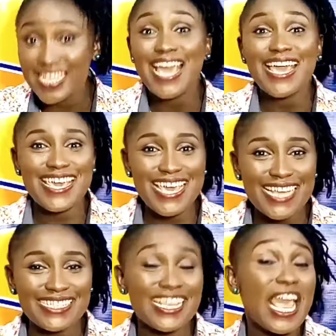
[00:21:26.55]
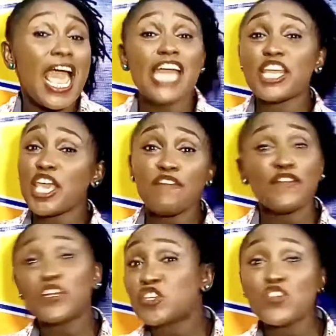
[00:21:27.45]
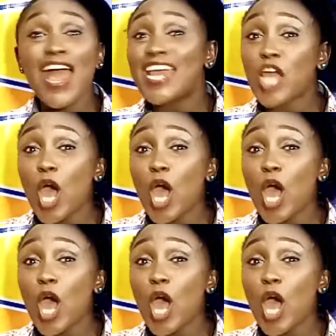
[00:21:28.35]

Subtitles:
Yes, and if you try